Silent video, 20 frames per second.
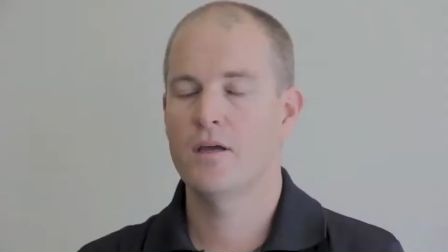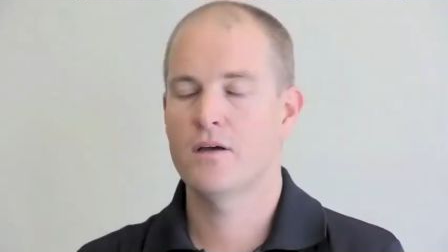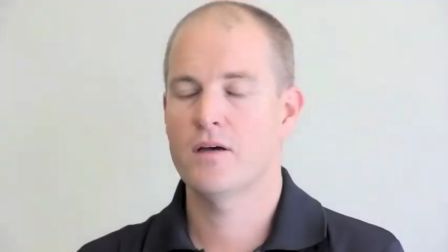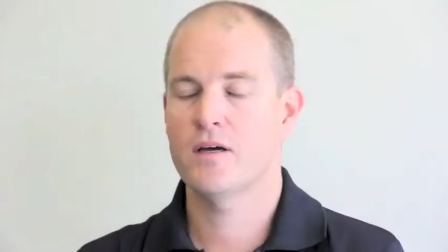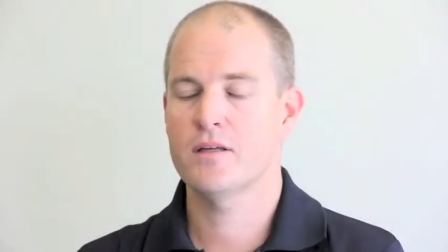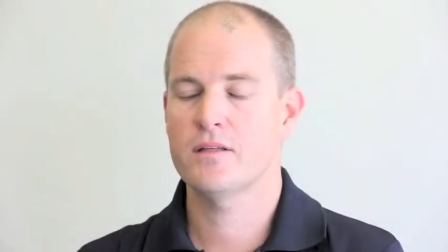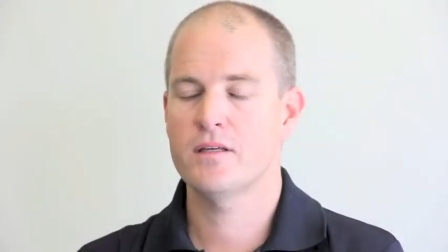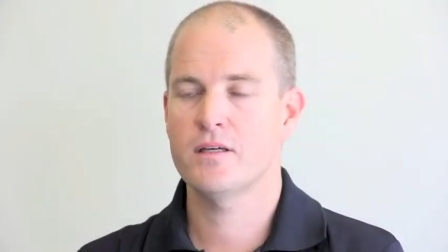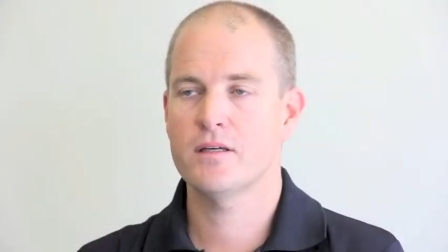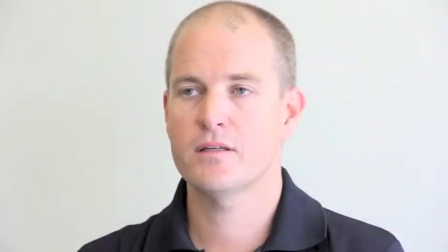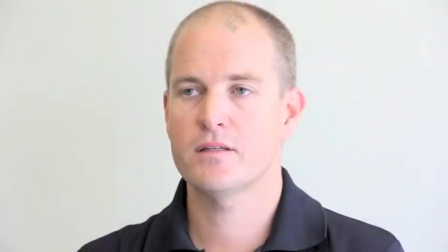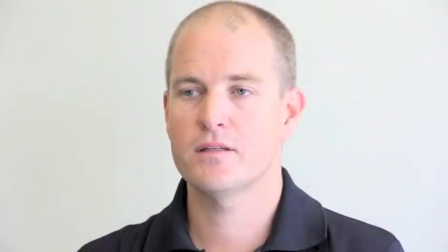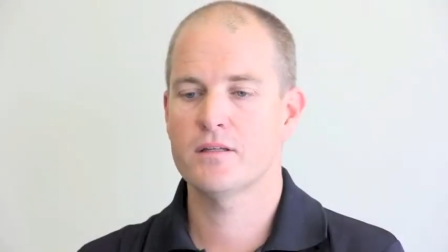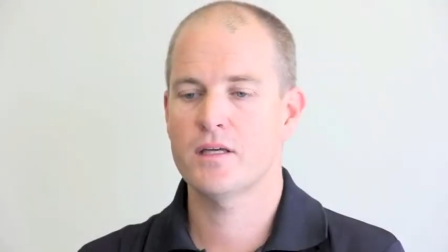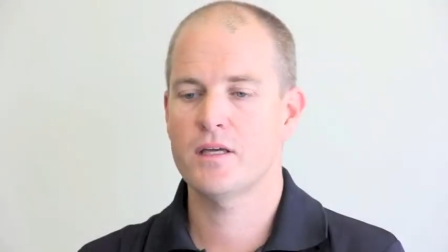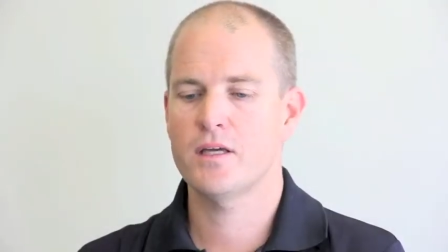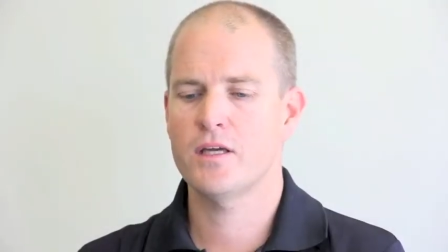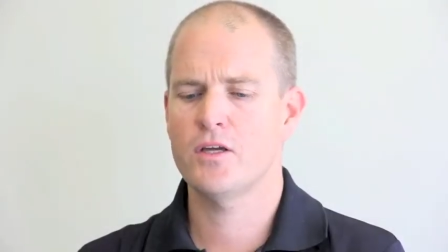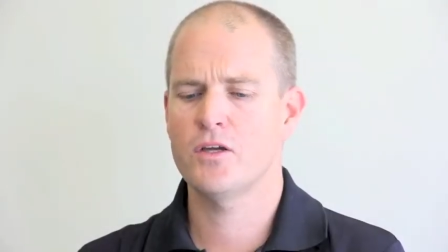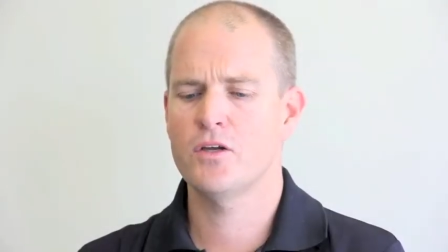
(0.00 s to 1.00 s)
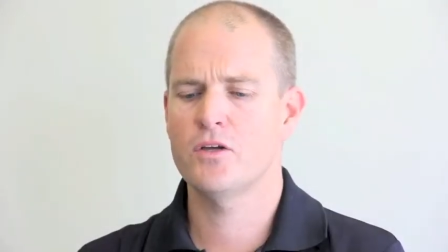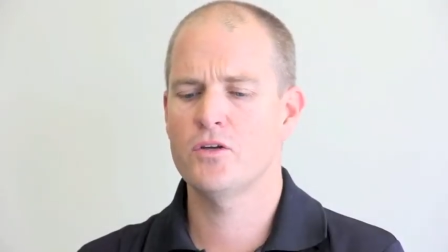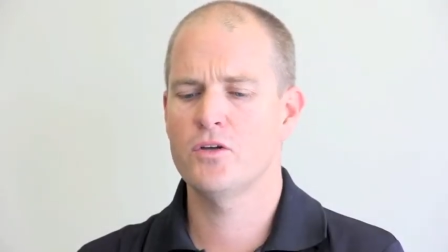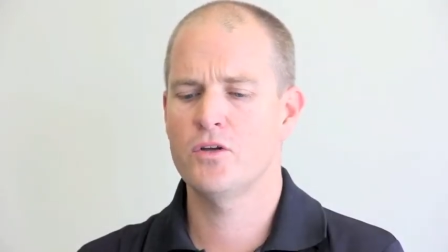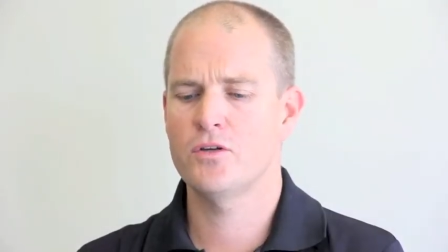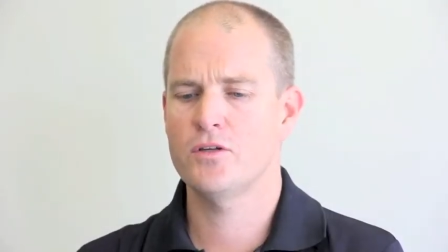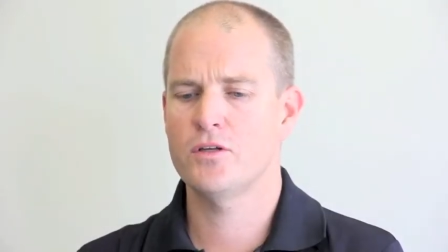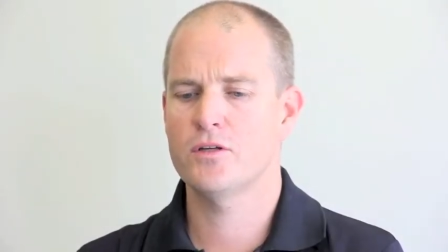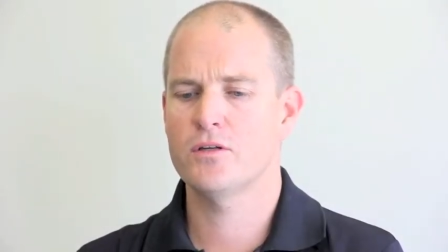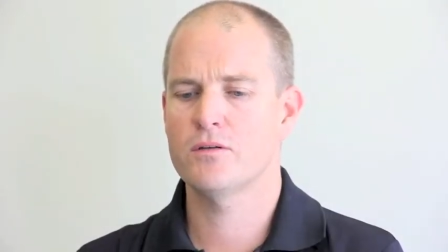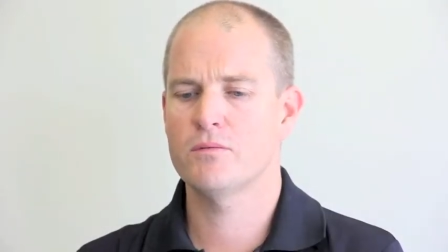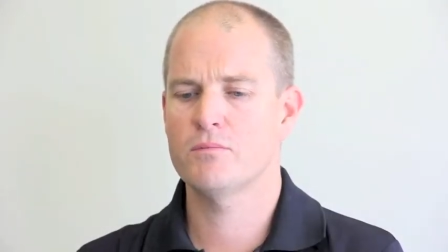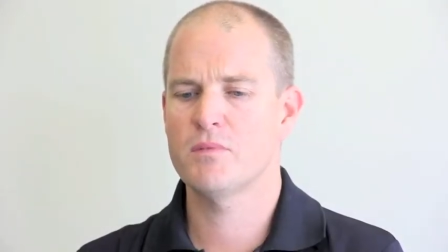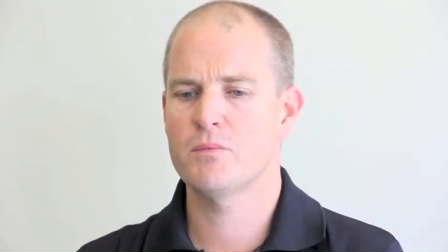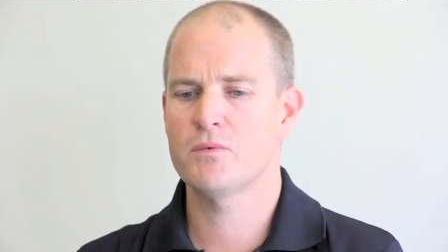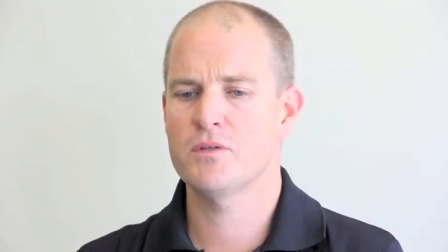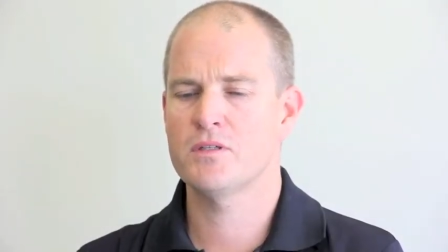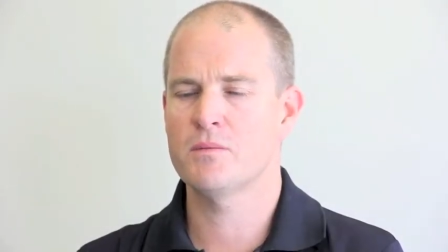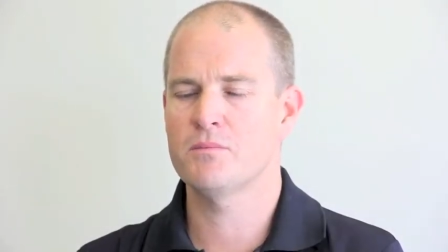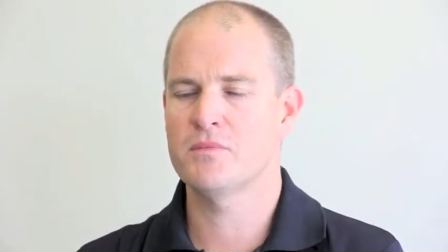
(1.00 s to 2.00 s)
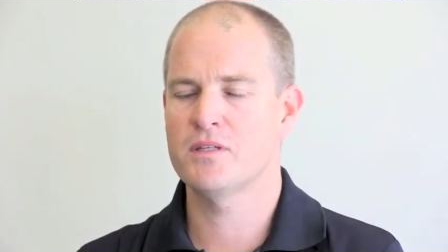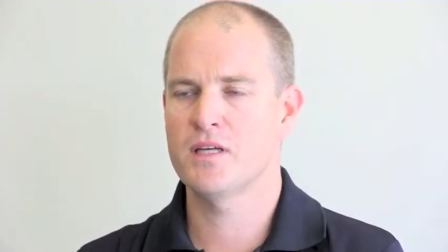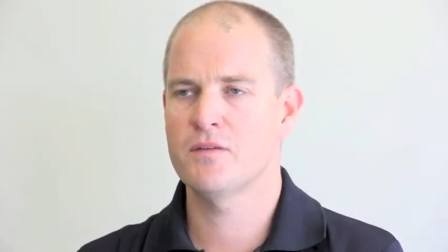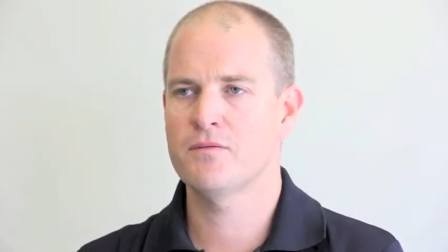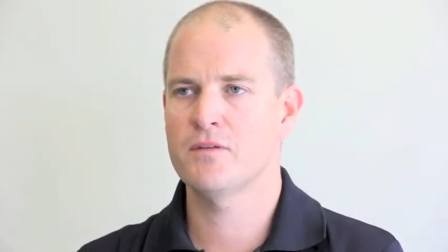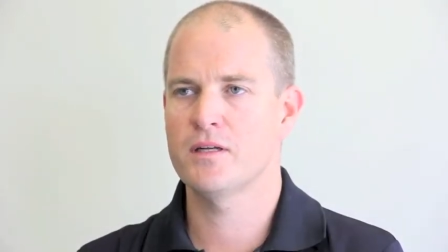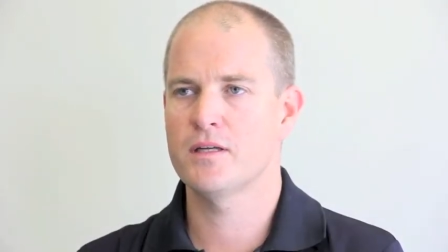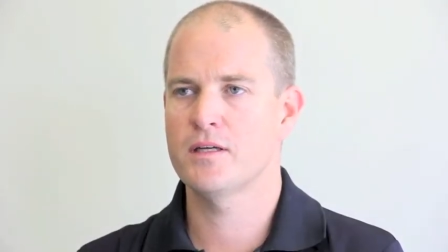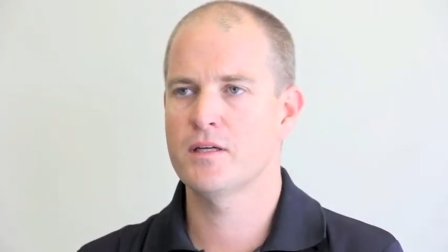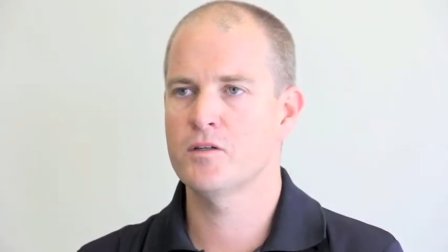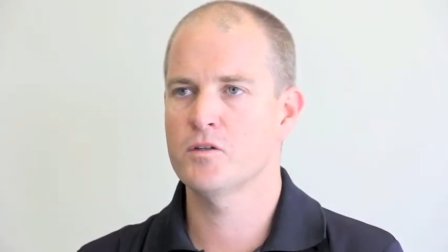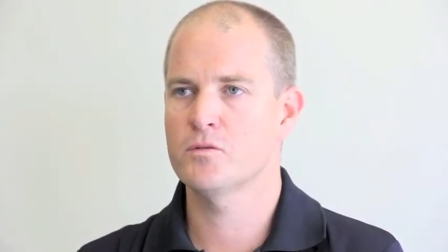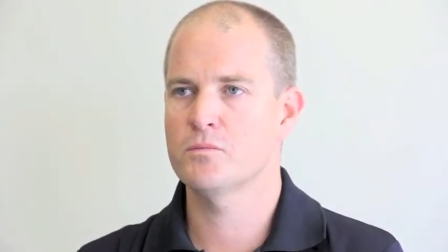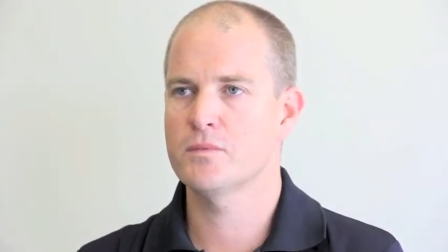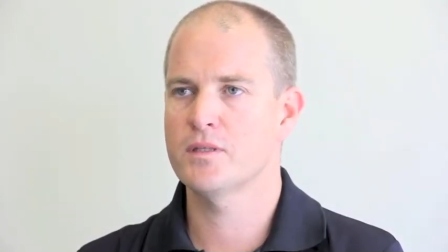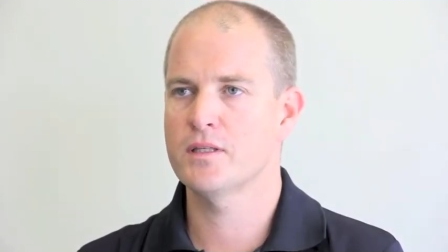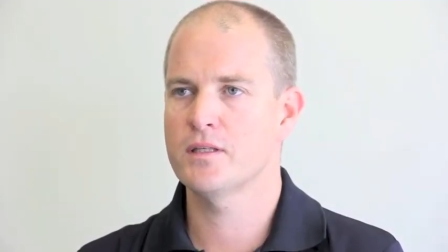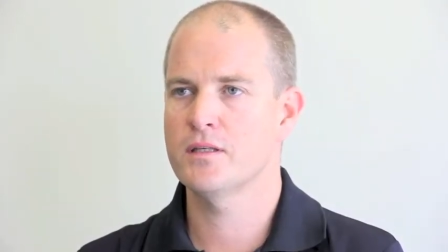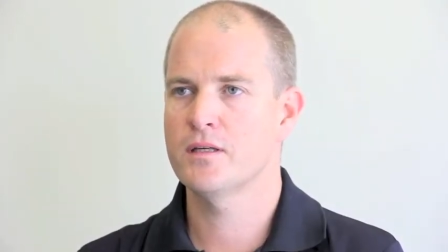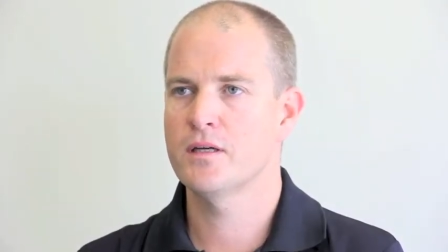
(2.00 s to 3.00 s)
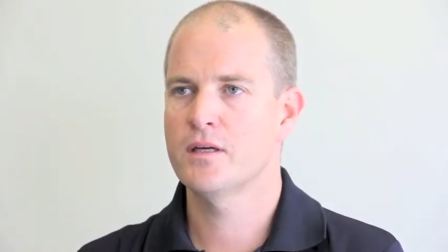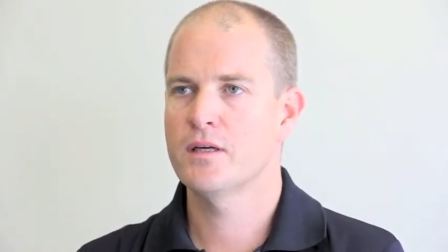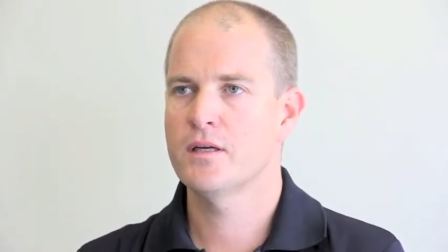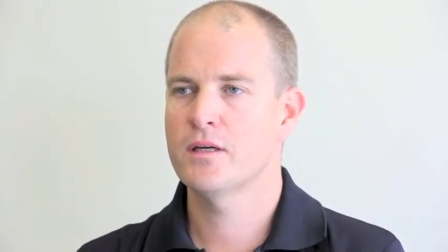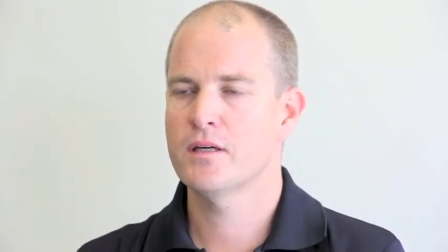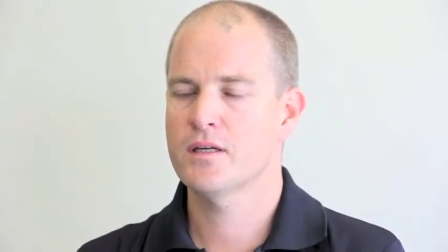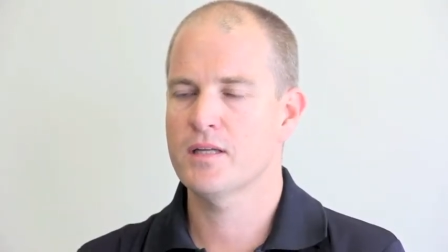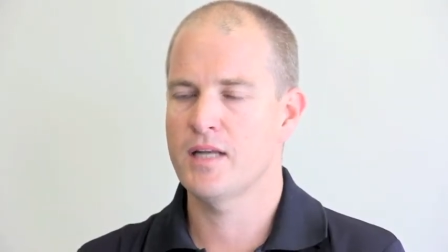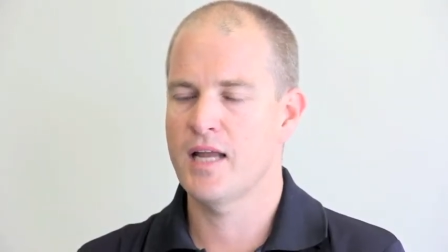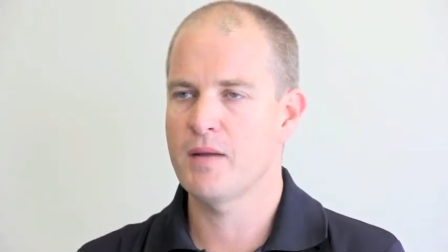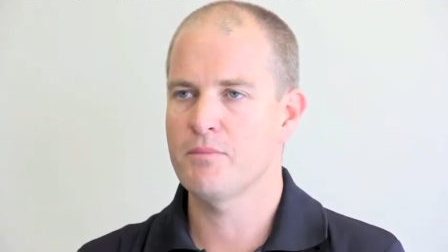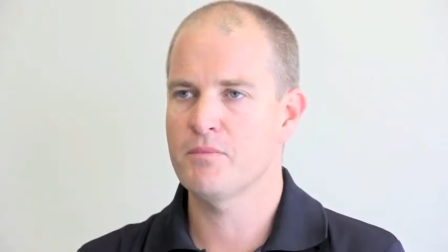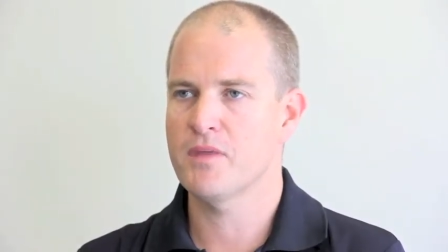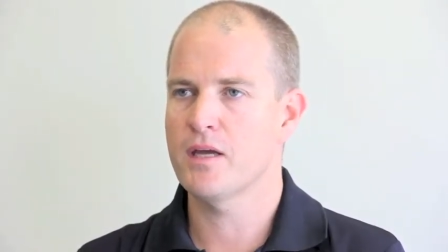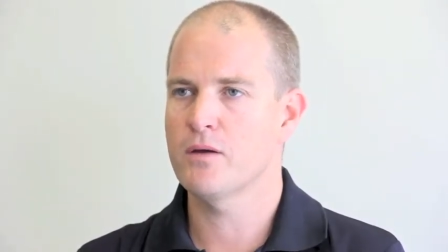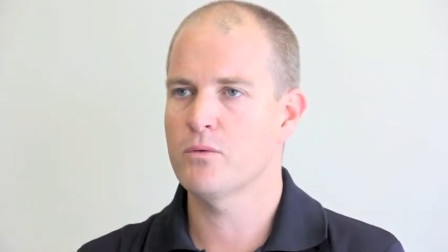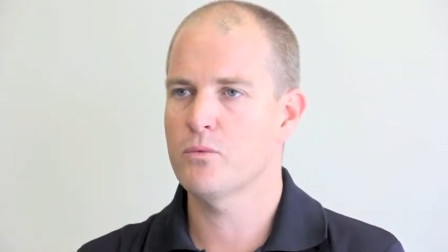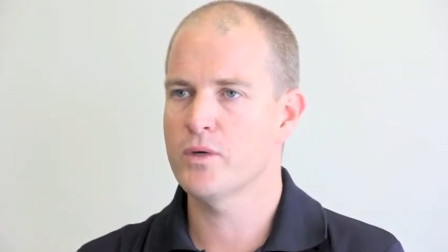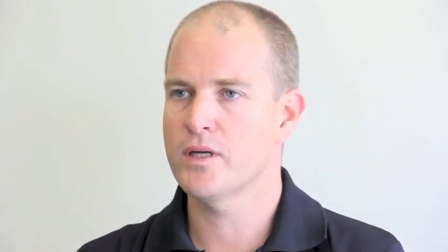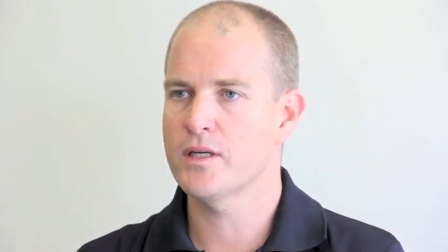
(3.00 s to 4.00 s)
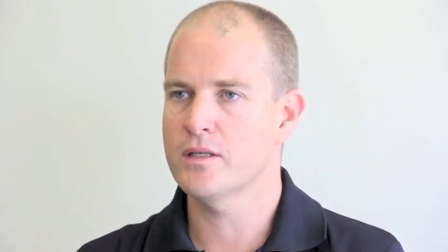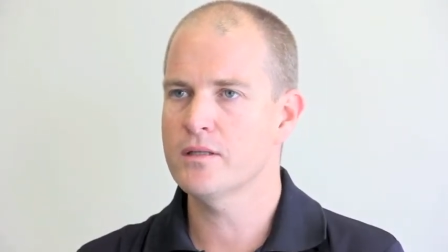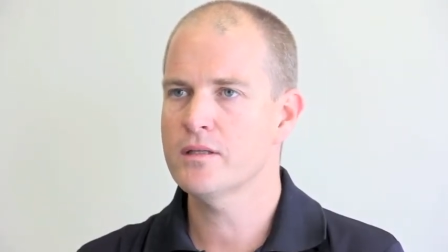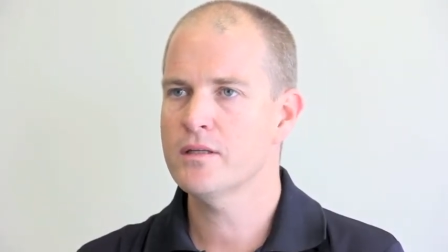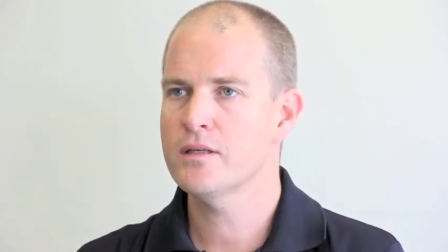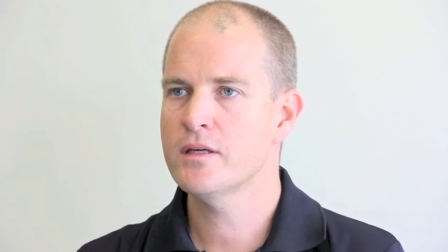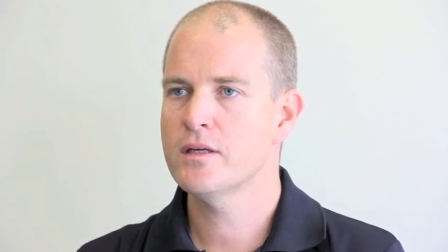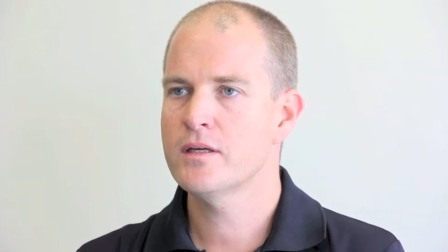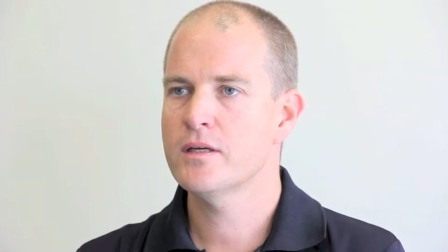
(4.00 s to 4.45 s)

I think the union membership definitely helped me claim that win,